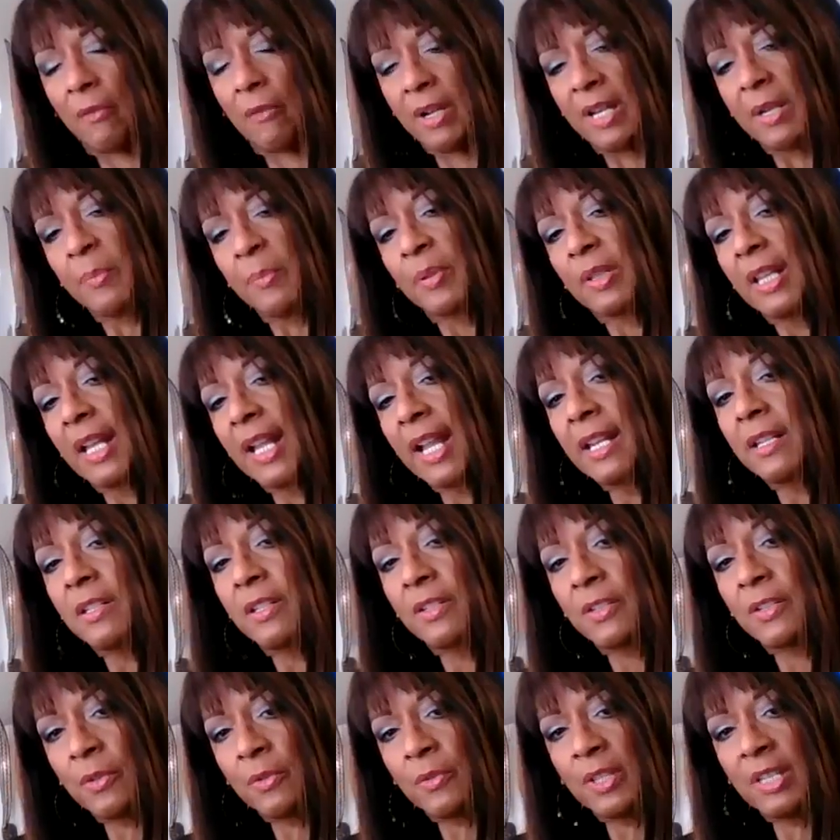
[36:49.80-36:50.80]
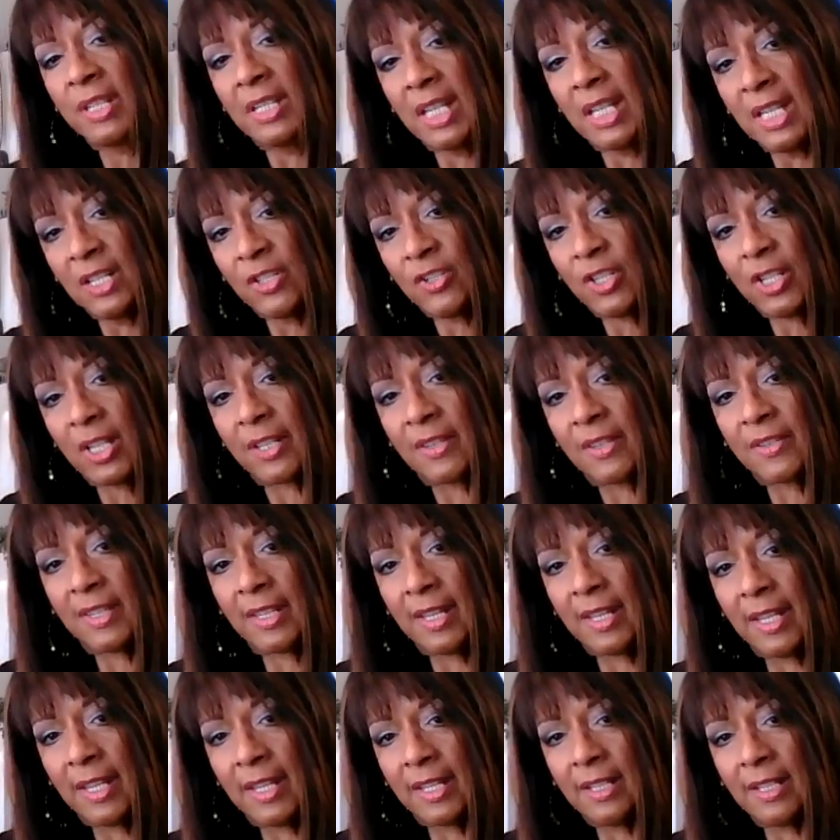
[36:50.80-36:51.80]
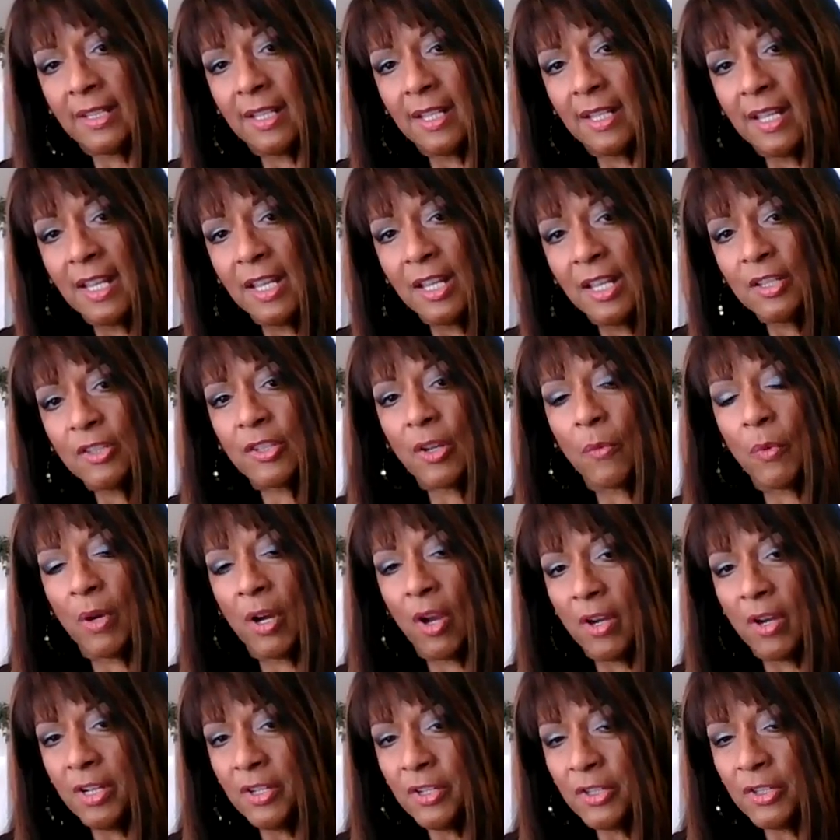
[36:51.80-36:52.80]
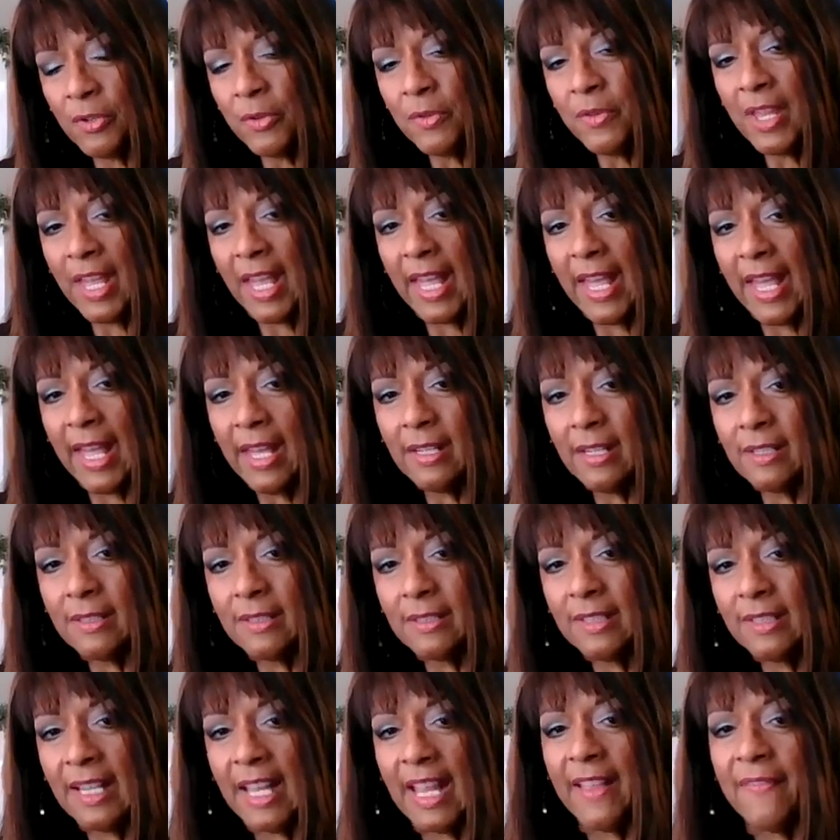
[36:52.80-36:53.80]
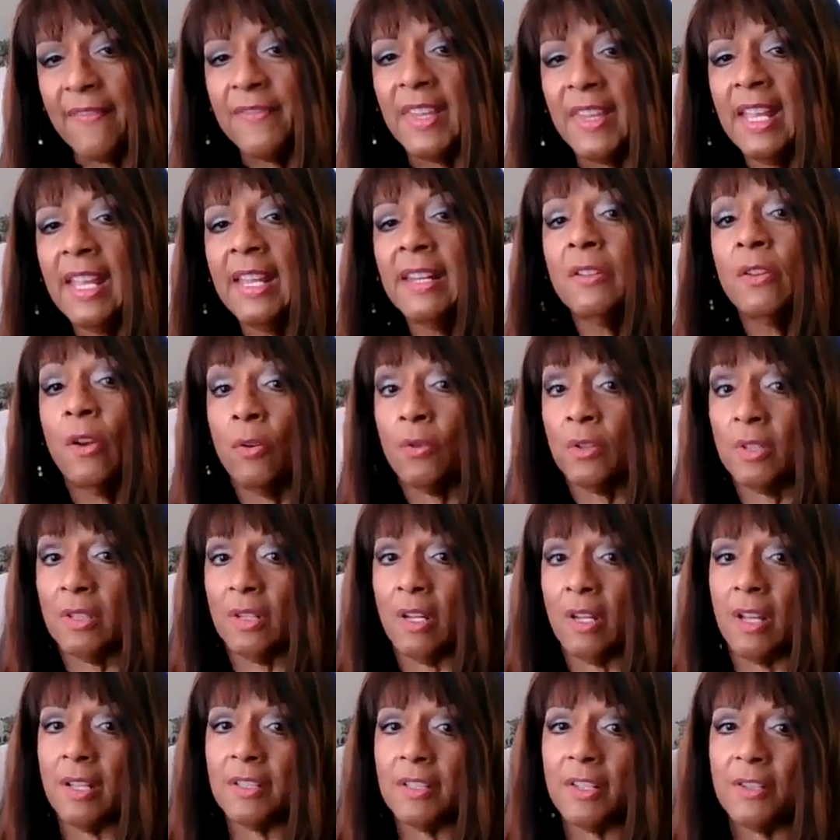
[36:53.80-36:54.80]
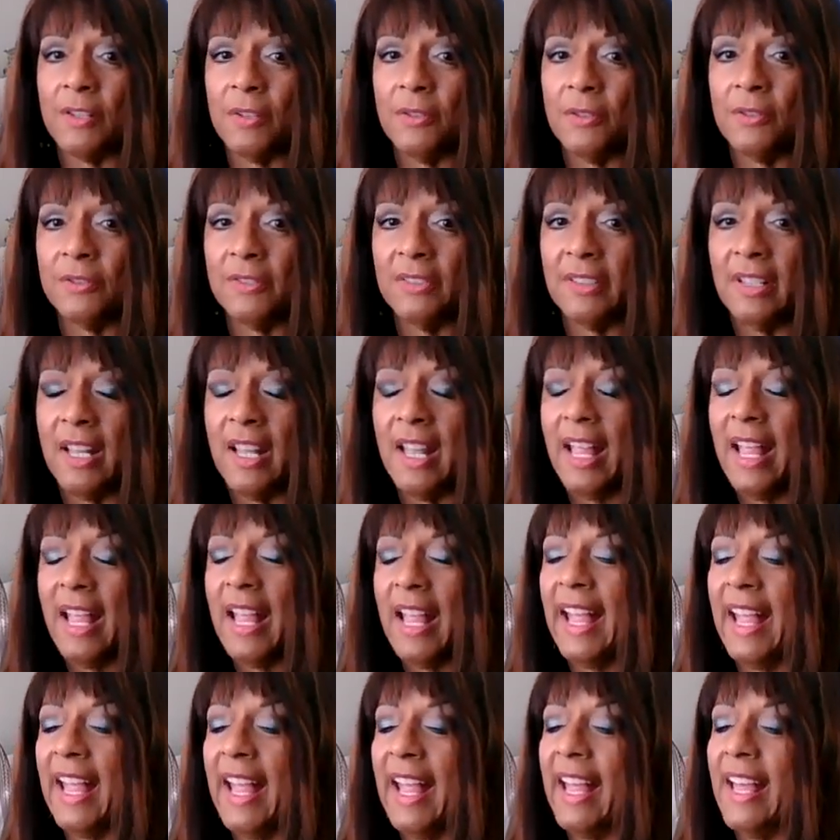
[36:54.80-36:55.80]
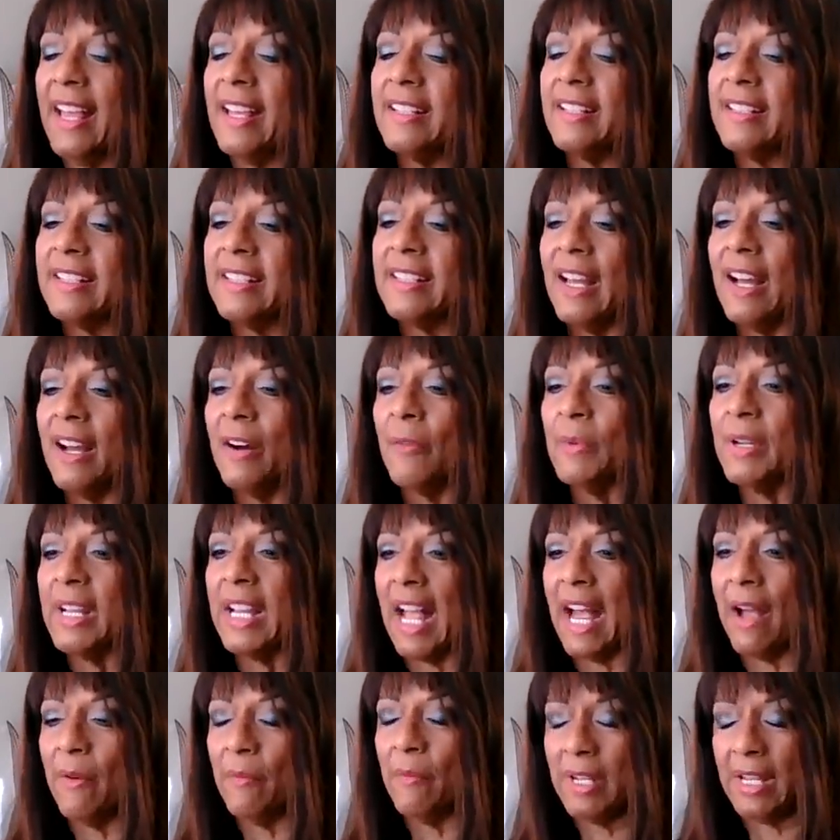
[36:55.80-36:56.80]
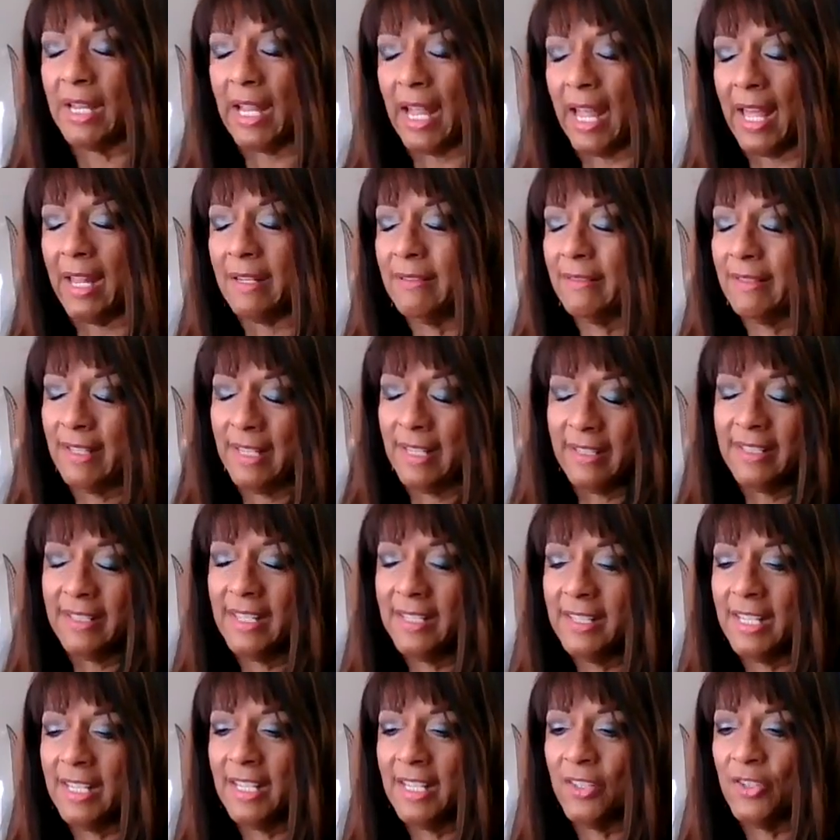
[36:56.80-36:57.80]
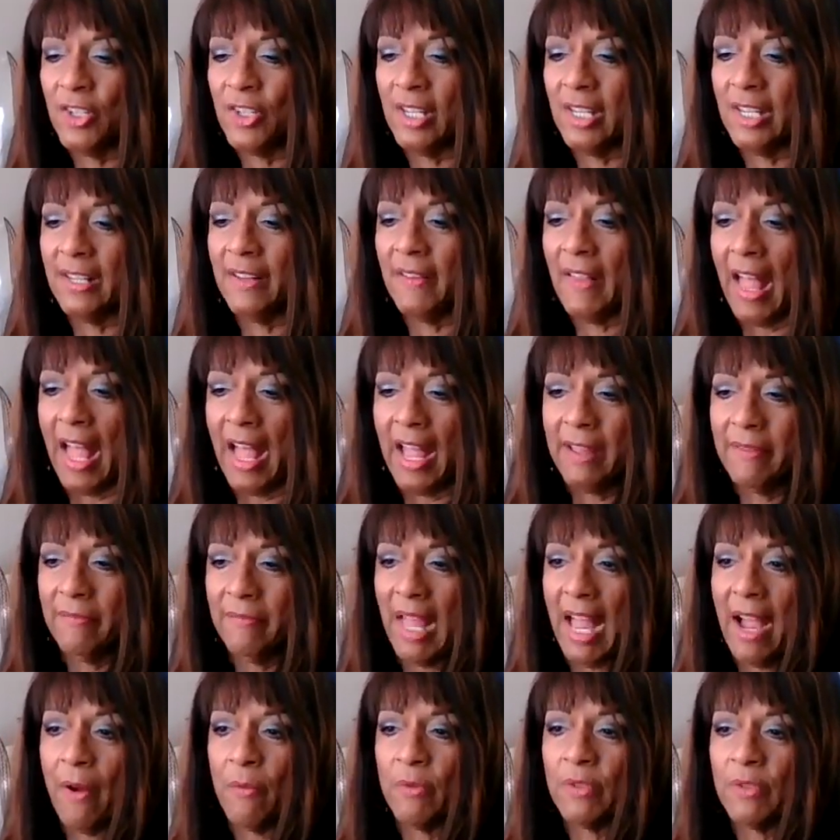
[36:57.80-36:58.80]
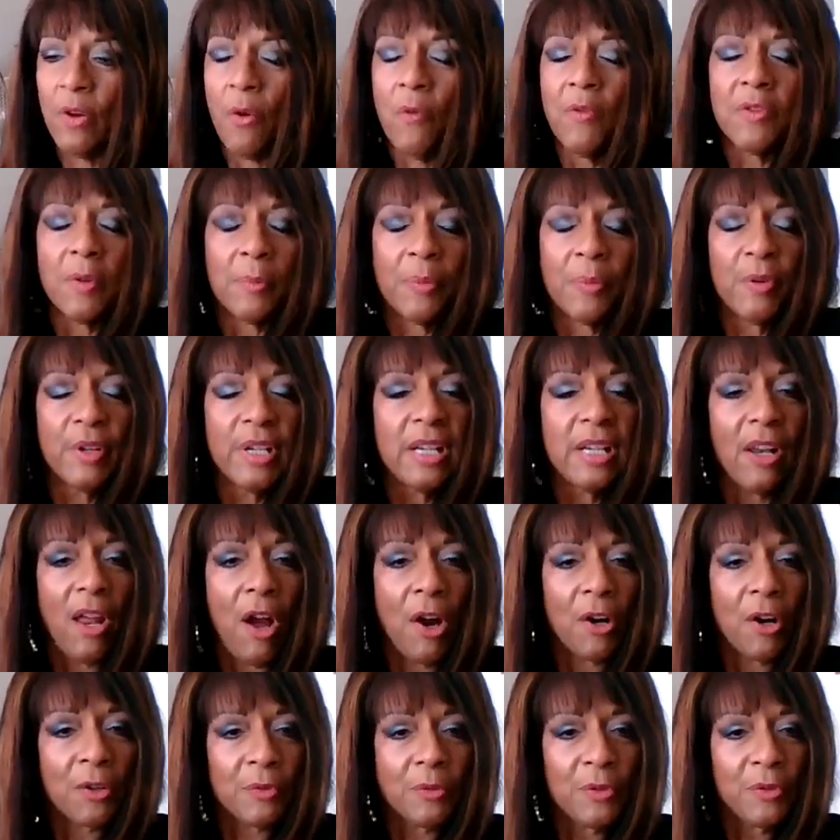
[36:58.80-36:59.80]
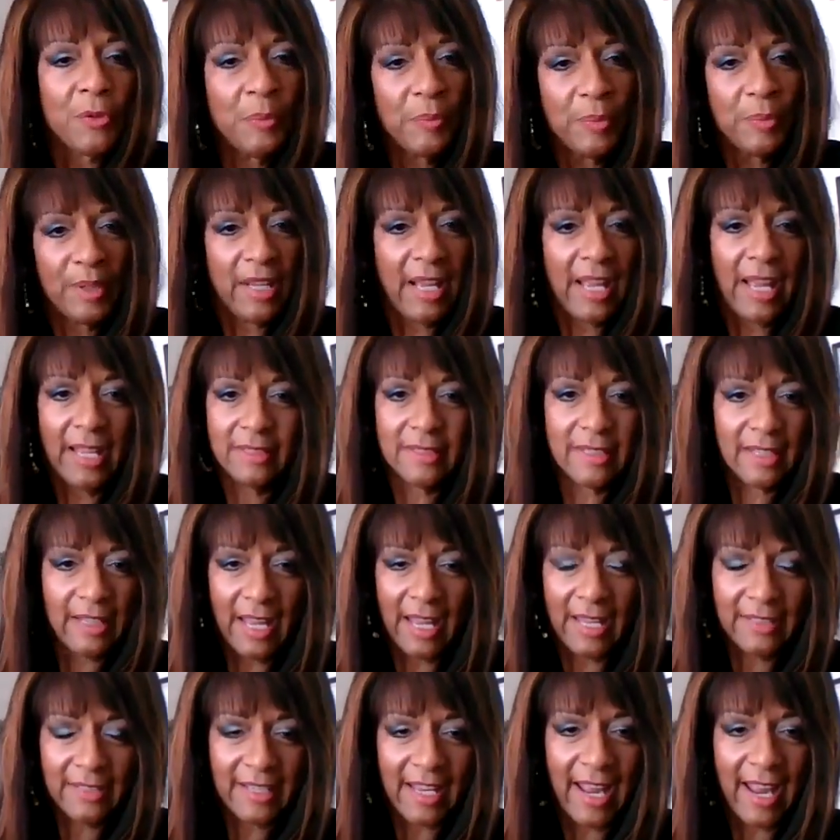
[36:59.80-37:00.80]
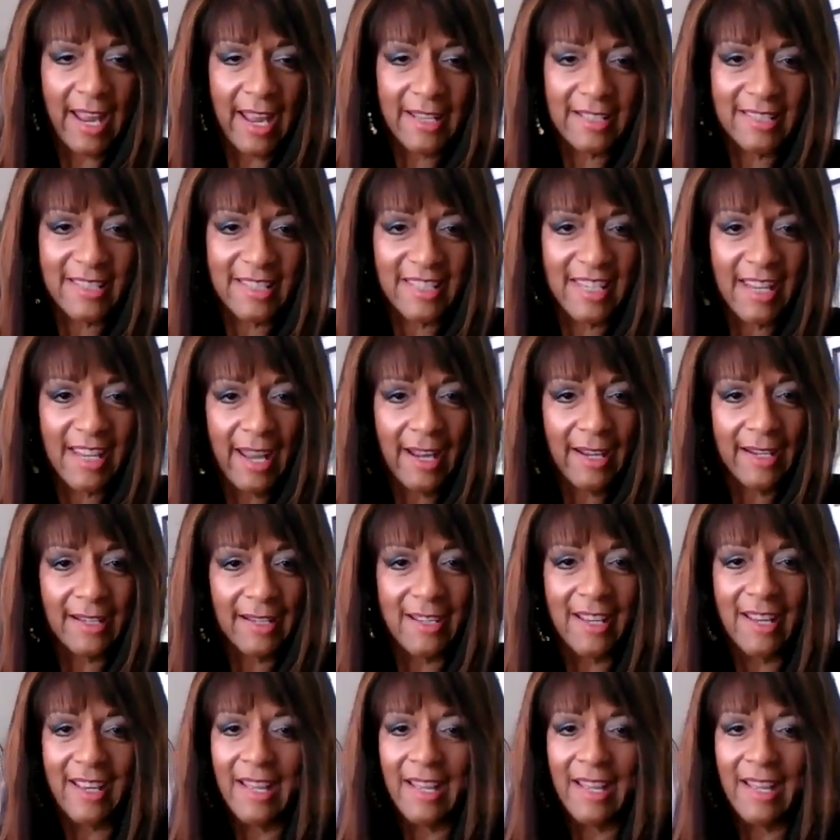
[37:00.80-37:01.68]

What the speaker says: already planned to do the teaching thing. So we're going to do that and then go to law school. And we got into teaching. I was over the pre-law group at Cass Tech.